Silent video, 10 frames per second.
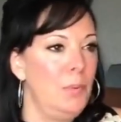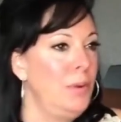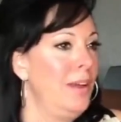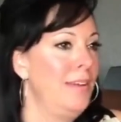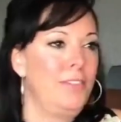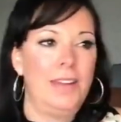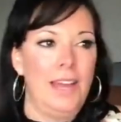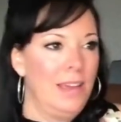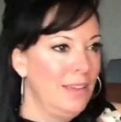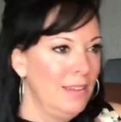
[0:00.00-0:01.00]
I pray every
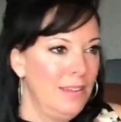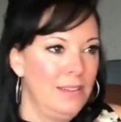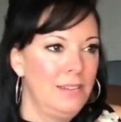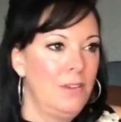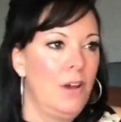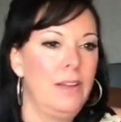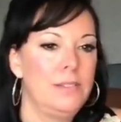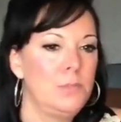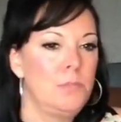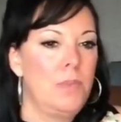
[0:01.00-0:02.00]
day, and
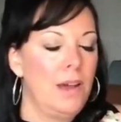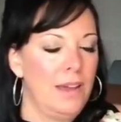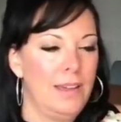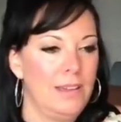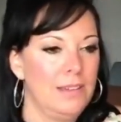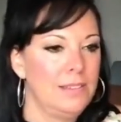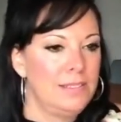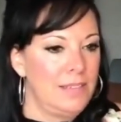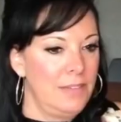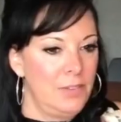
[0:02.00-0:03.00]
God is my
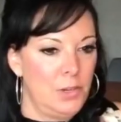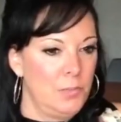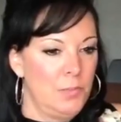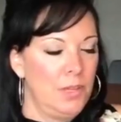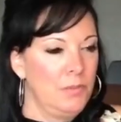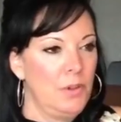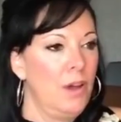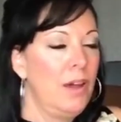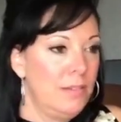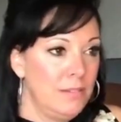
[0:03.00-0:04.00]
savior,
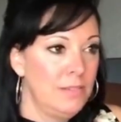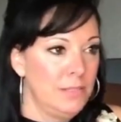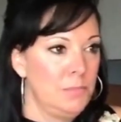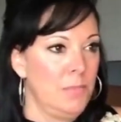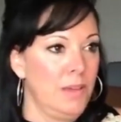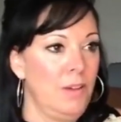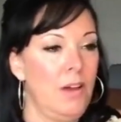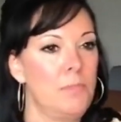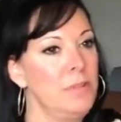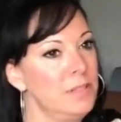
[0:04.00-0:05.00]
God is my
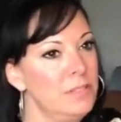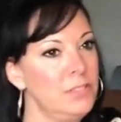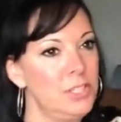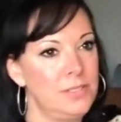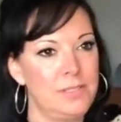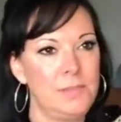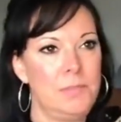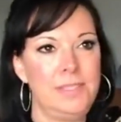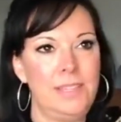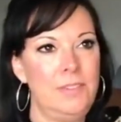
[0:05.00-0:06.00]
God, but Jesus is
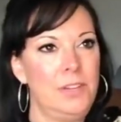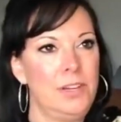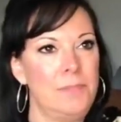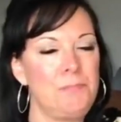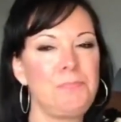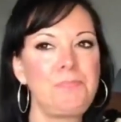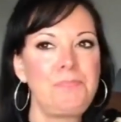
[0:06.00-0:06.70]
my Savior. And